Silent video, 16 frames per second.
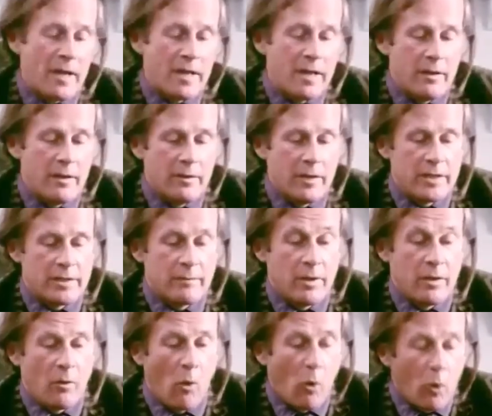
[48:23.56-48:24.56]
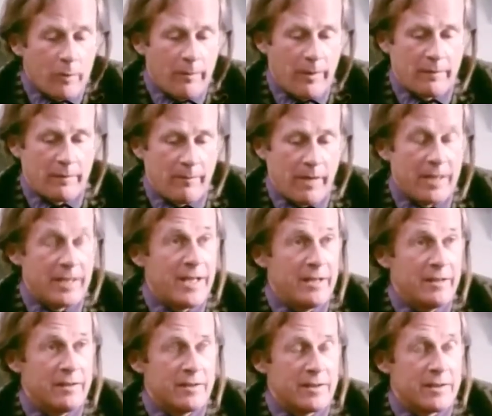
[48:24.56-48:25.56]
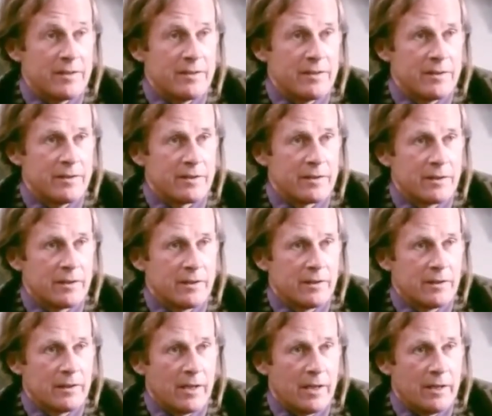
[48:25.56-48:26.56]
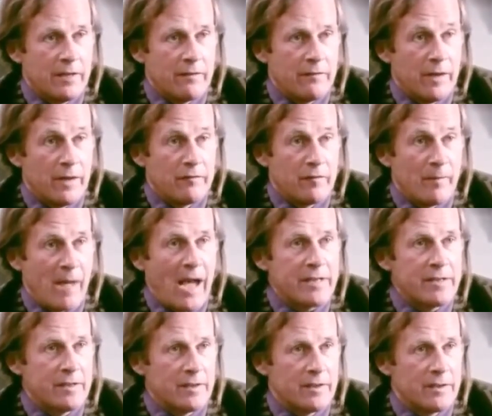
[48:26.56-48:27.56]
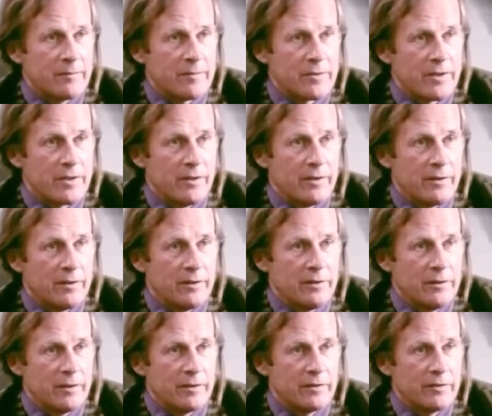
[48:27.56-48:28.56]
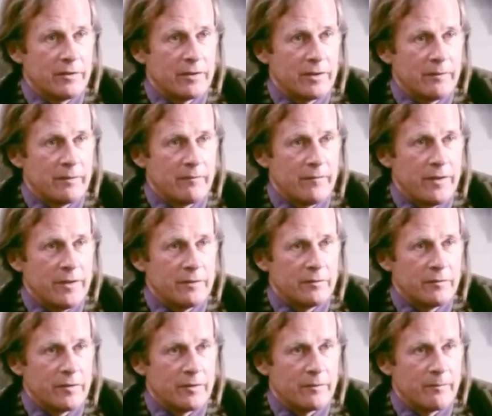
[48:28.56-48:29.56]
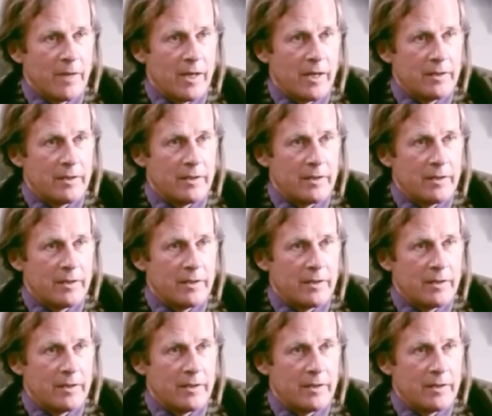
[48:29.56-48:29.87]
might know, as it were, all about my tendencies, and yet find them utterly obscure, and feel that